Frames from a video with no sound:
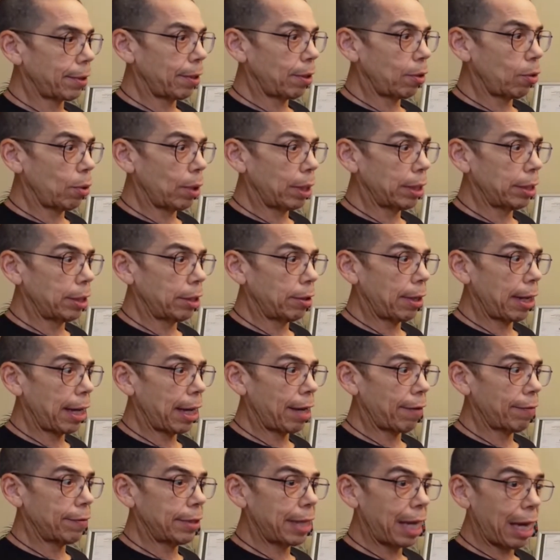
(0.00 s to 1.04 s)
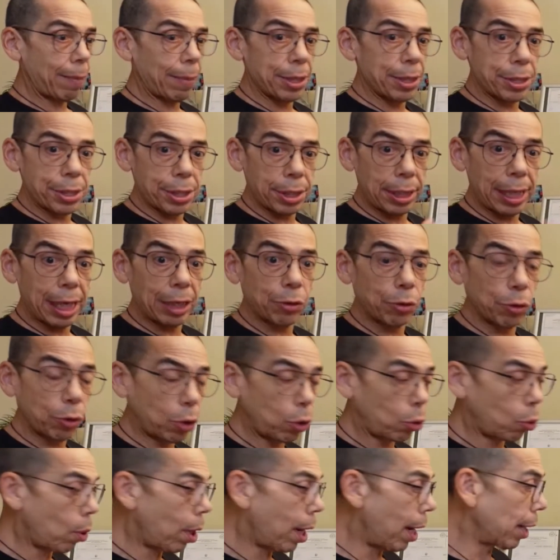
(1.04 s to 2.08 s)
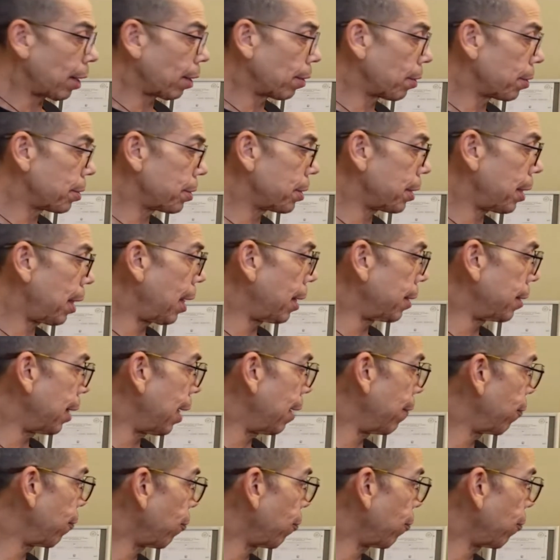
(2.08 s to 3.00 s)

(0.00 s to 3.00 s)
when you have damaged electrical wires and they